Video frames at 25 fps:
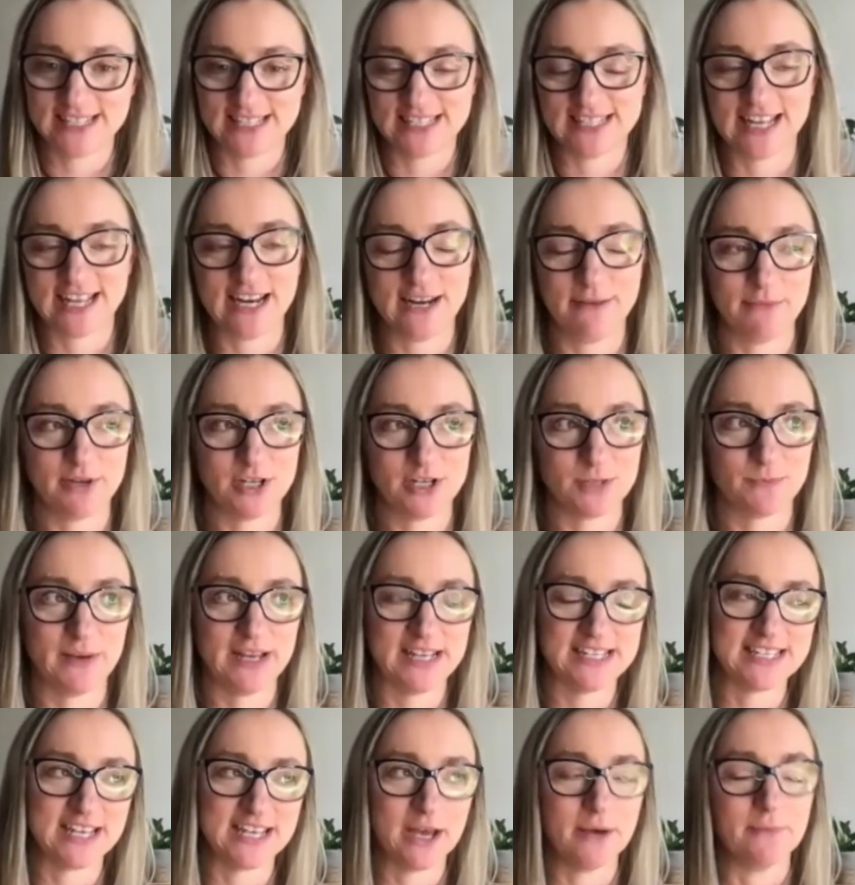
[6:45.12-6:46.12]
is getting much
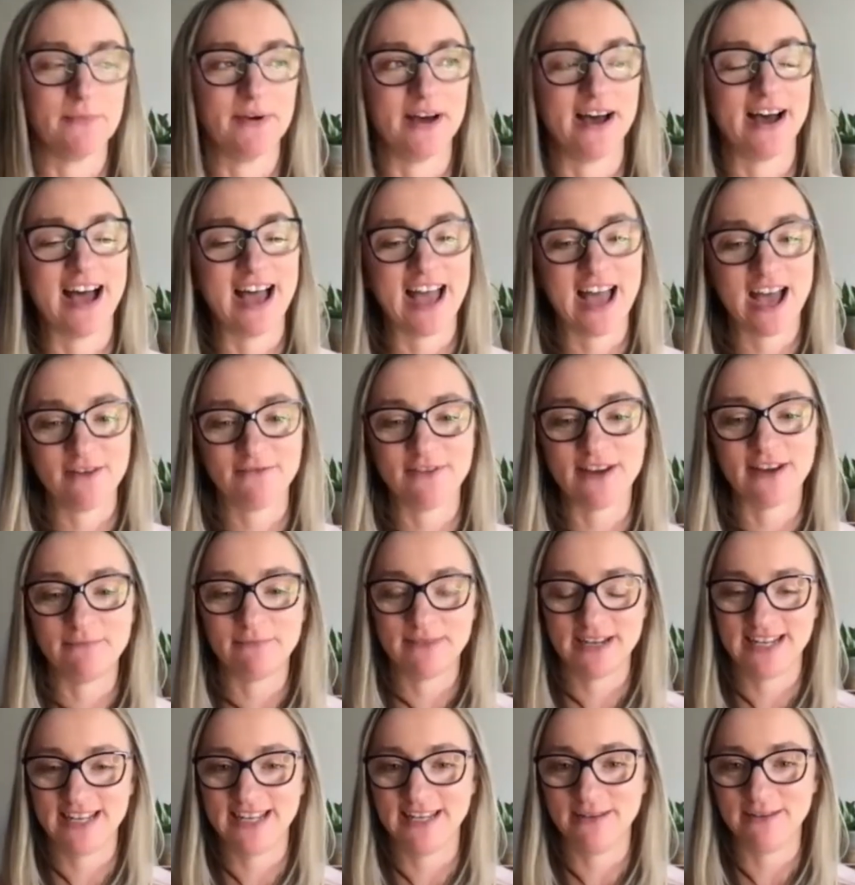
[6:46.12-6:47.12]
better. But I have had
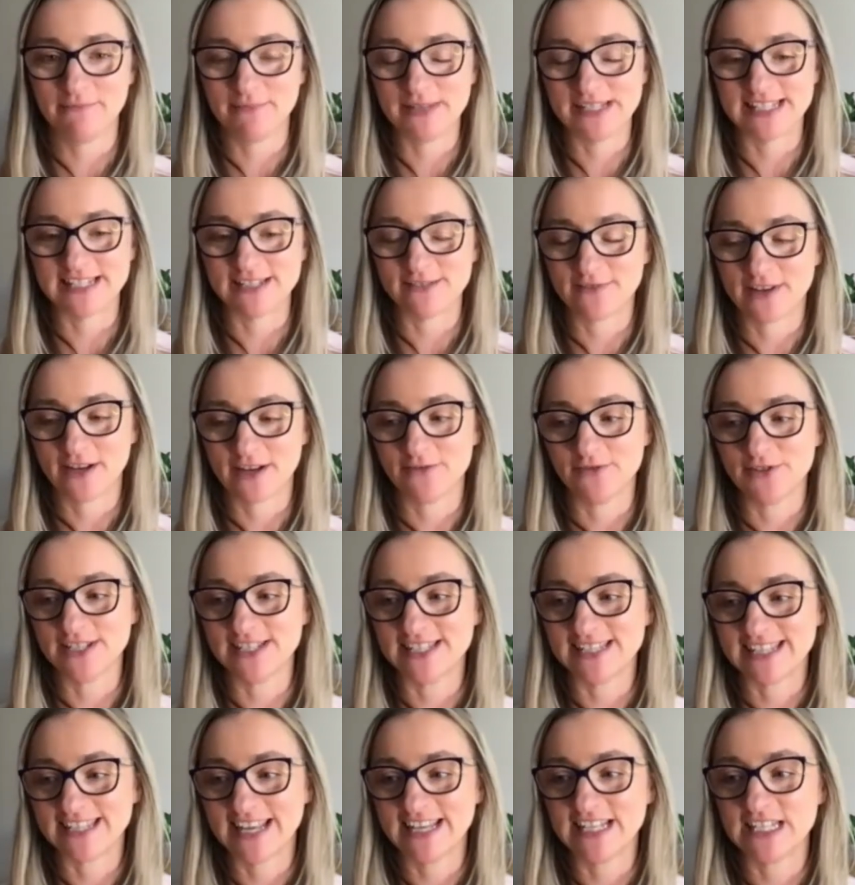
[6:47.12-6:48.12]
many business
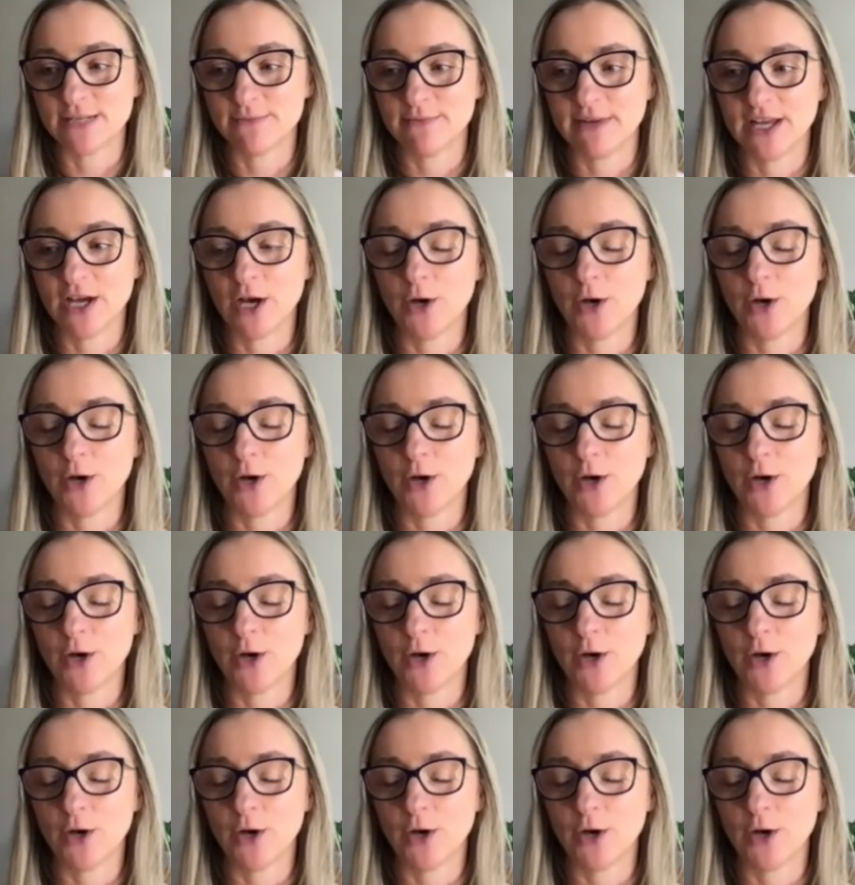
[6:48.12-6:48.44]
founders say to me,